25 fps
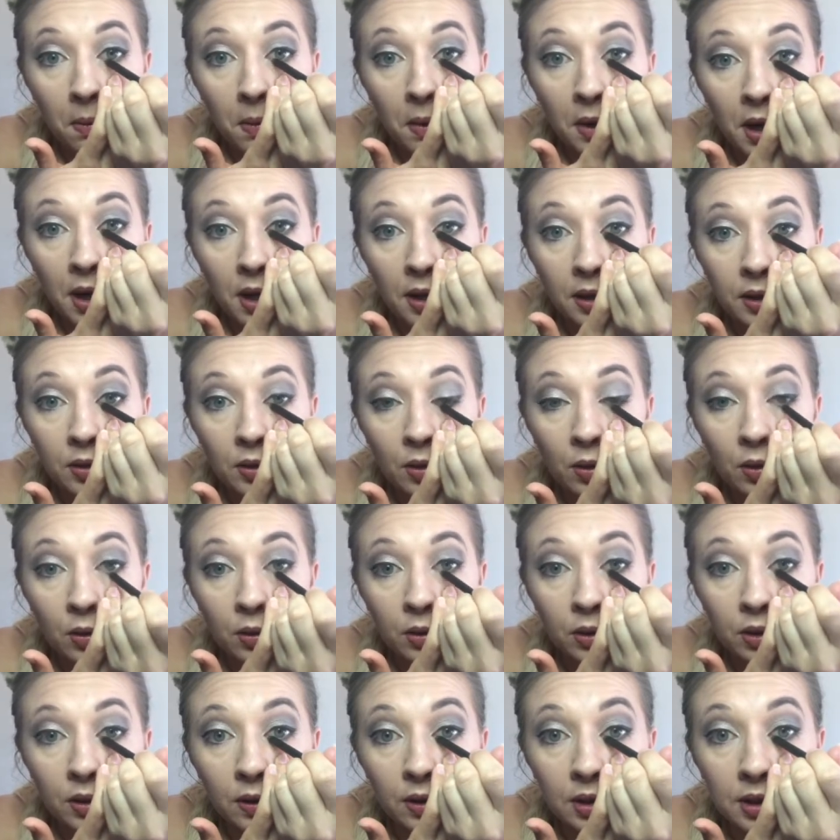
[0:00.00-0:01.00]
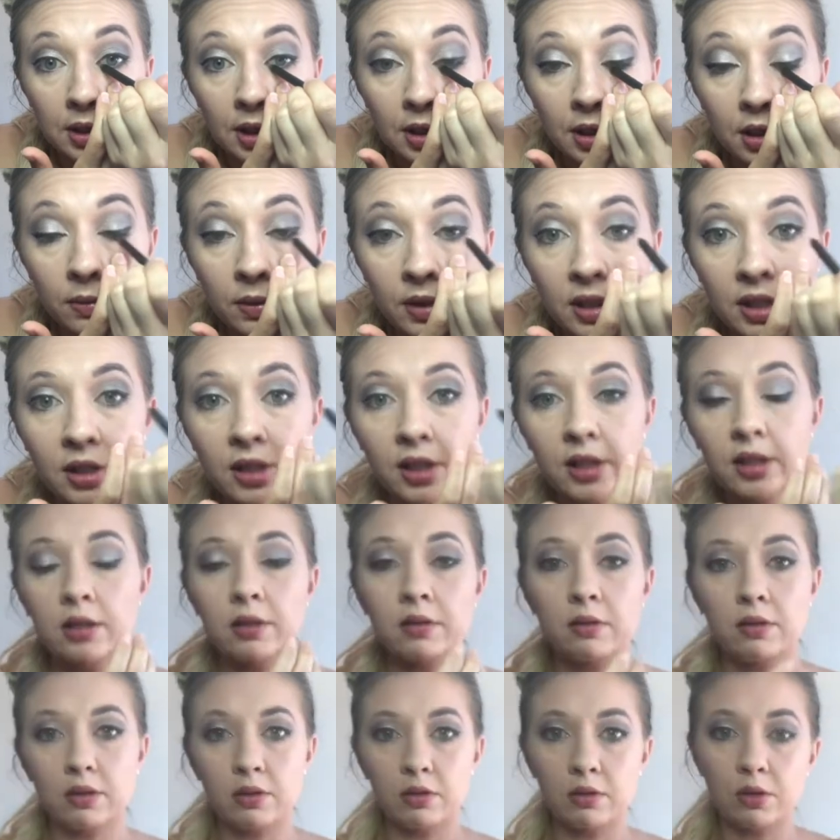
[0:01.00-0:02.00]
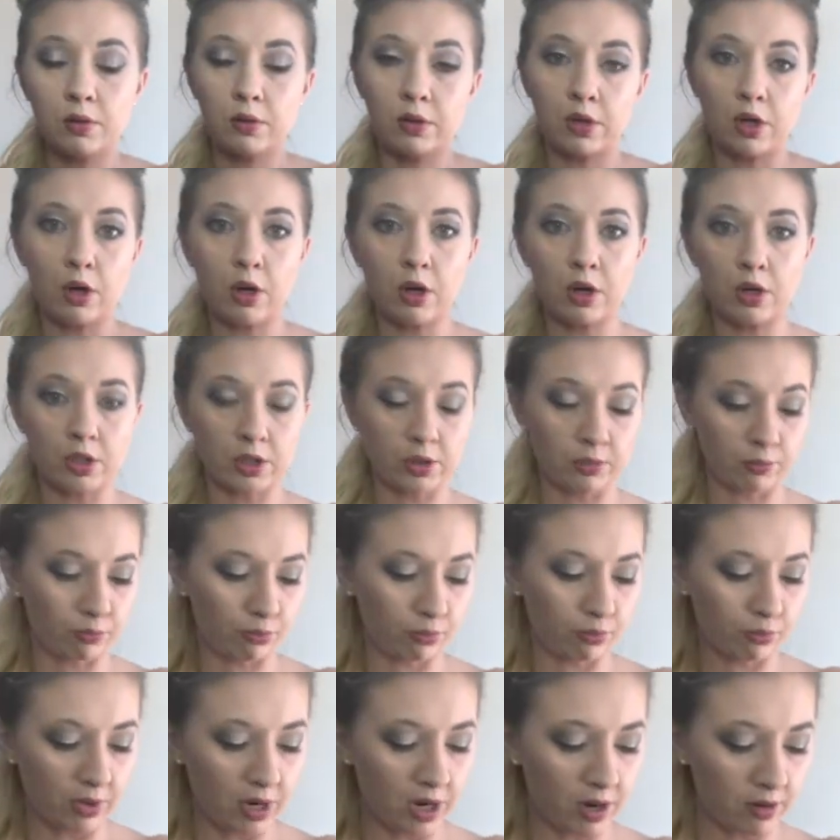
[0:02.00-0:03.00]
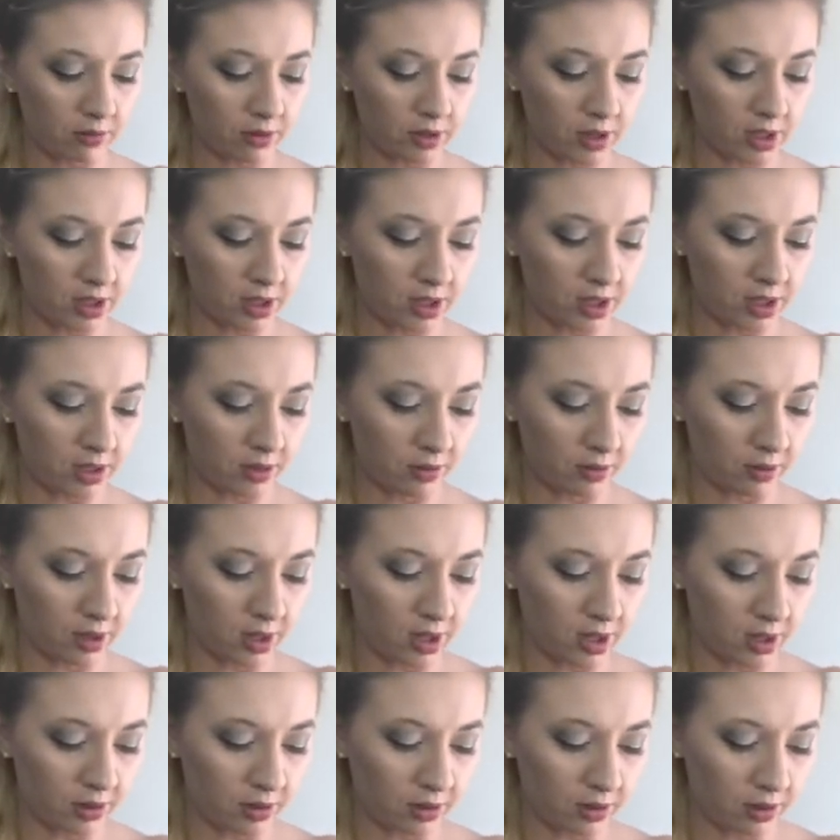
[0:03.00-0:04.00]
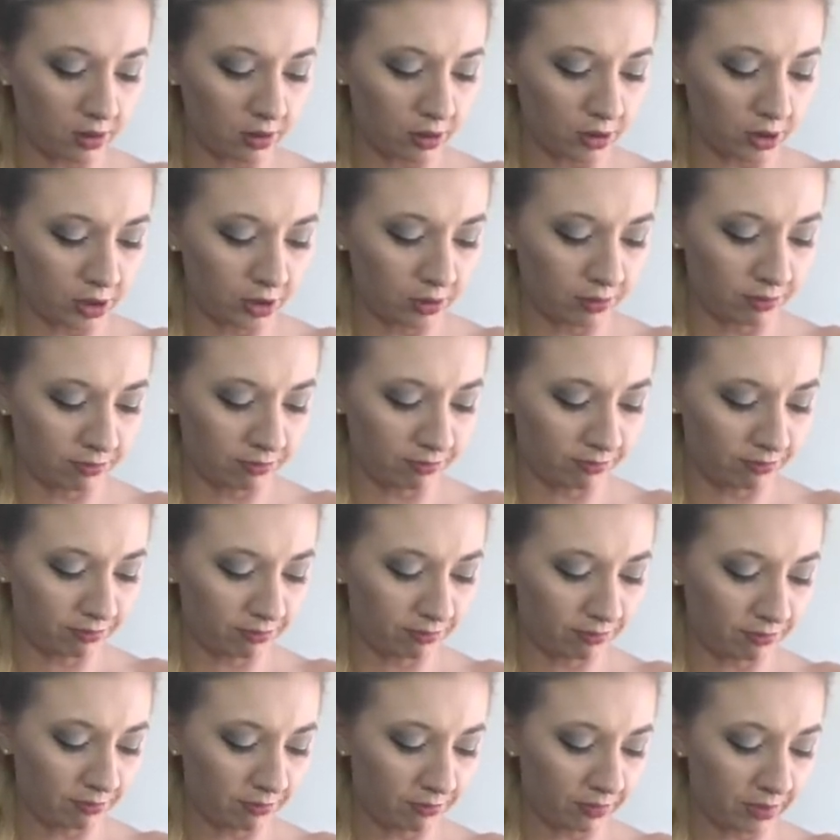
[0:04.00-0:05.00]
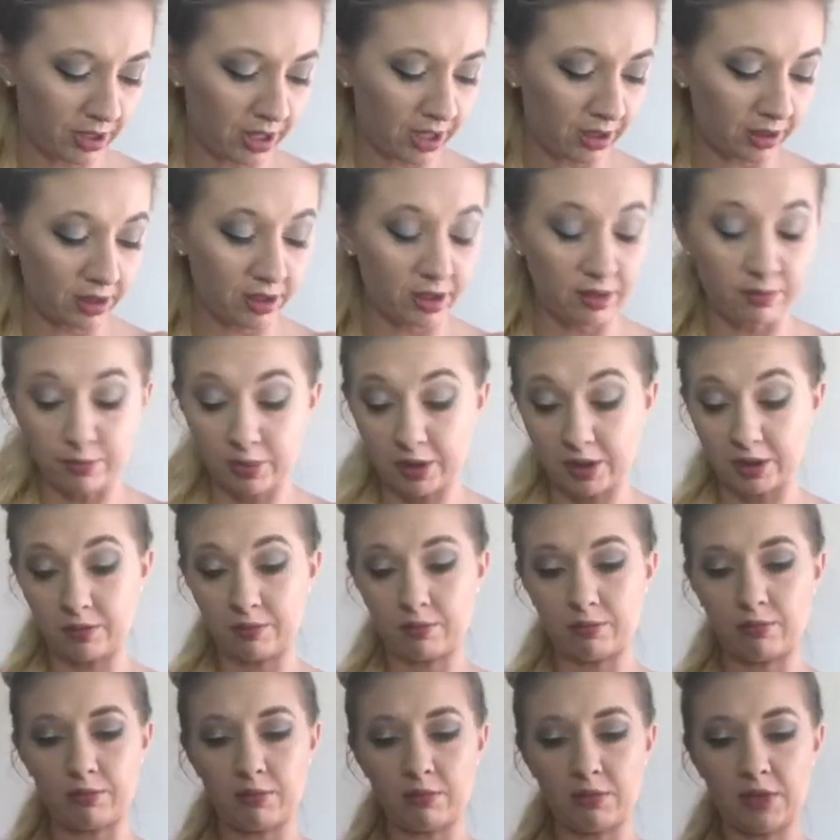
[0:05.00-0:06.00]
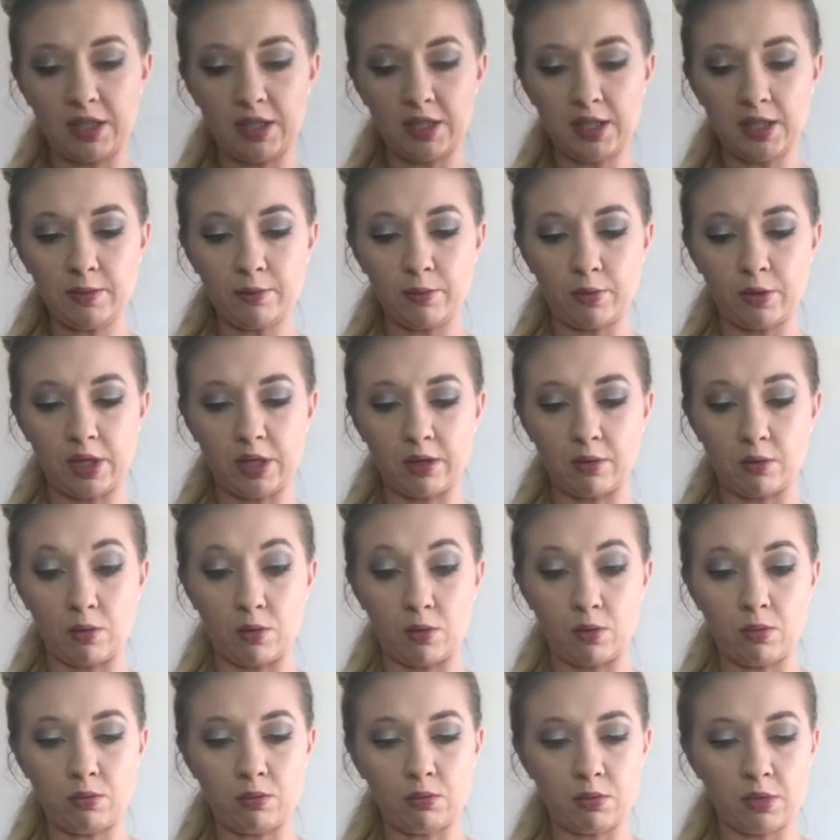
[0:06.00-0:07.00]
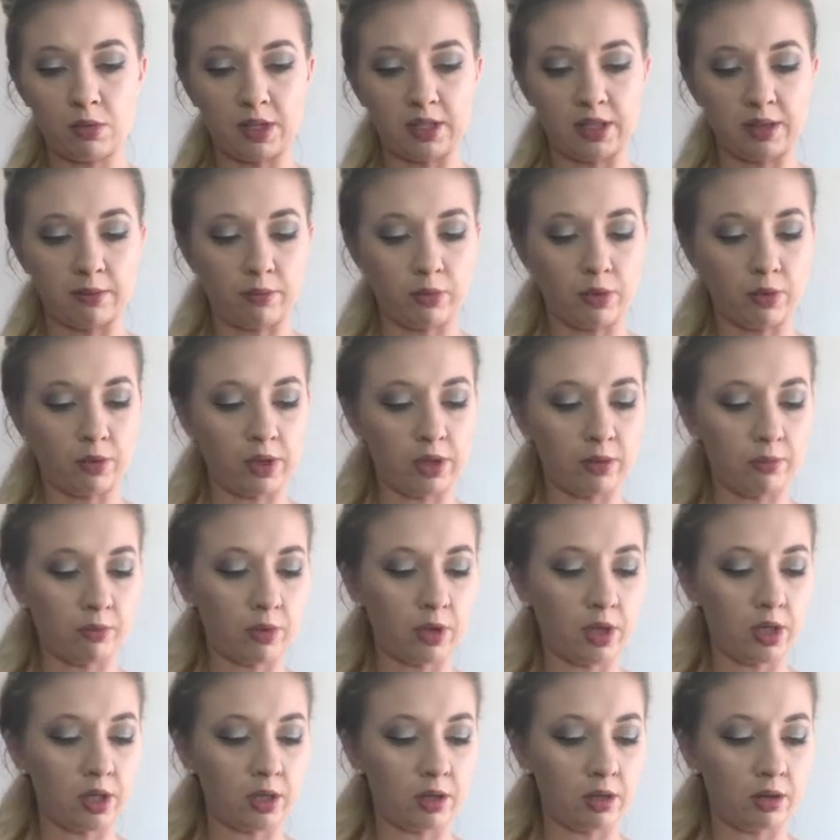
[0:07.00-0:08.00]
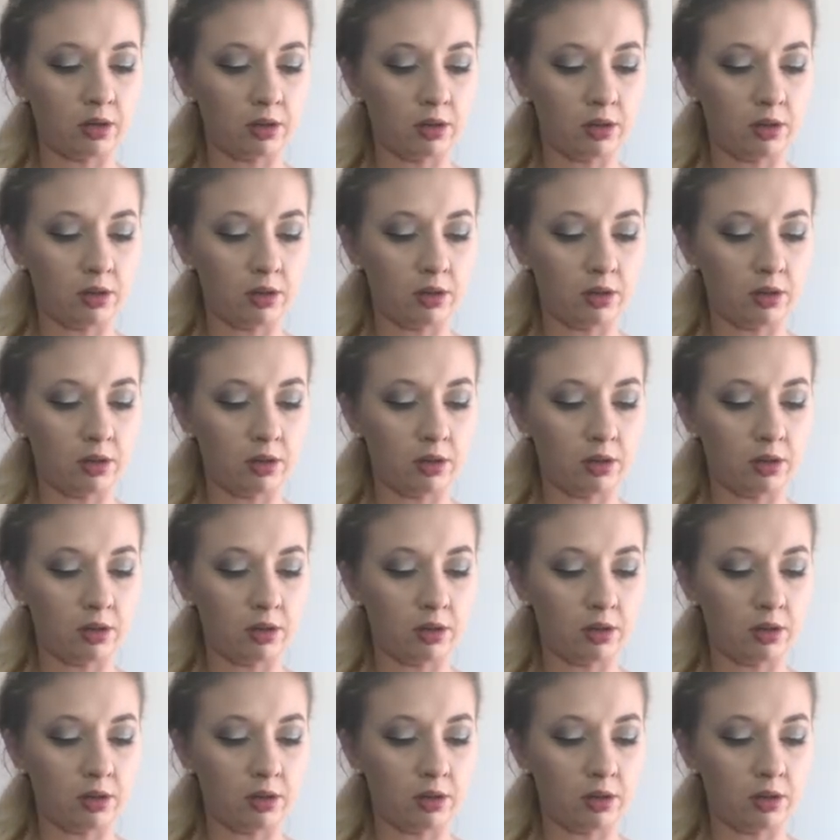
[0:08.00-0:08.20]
And it's gold, so it's not gonna be like doing a harsh brown line or a harsh black line, but this is pretty cool as I broke it pretty good.